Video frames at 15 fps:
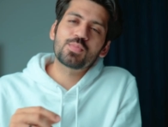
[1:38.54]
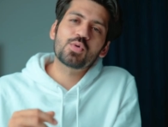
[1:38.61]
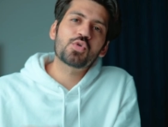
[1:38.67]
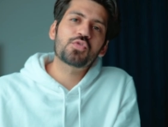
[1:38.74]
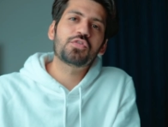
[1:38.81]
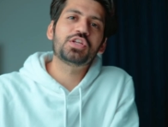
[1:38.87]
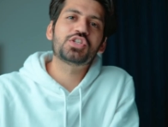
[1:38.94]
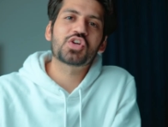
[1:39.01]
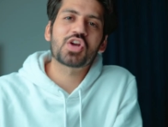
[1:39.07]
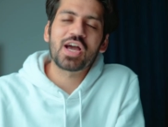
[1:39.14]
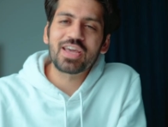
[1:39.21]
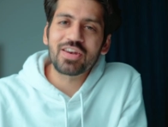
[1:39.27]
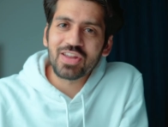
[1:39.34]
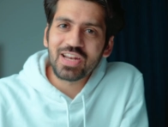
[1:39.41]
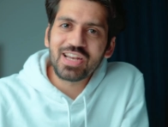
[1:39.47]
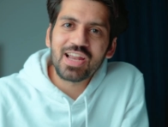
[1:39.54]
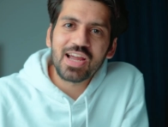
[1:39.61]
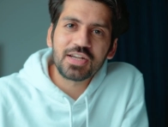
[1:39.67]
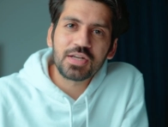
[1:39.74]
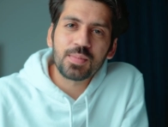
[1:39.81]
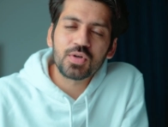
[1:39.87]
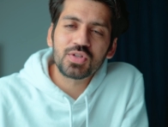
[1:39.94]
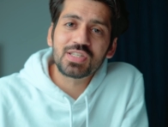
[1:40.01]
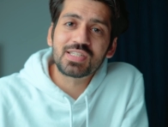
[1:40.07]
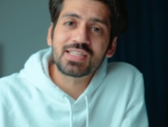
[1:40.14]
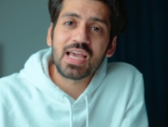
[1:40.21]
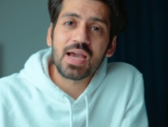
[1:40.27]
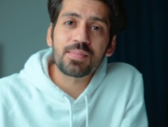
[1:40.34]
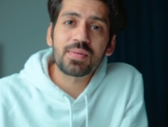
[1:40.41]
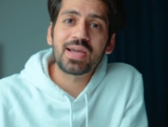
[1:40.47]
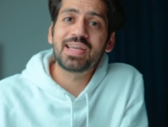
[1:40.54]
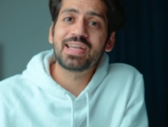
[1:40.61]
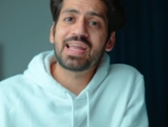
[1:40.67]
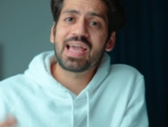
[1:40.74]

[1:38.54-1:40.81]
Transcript: more feature I really liked about this camera, it